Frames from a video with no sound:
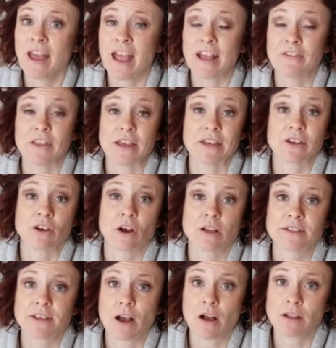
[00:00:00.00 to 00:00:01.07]
and they can
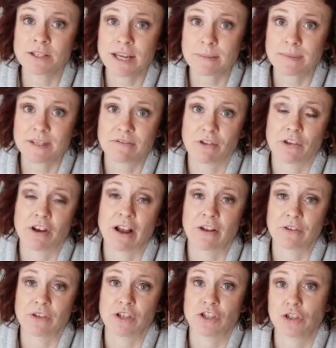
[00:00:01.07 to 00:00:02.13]
cause all types of other
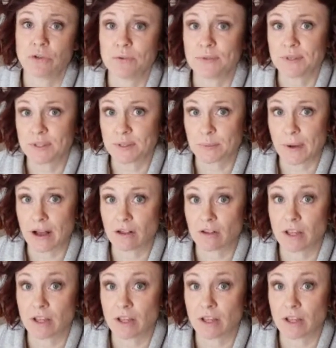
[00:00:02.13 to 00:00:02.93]
health issues as well.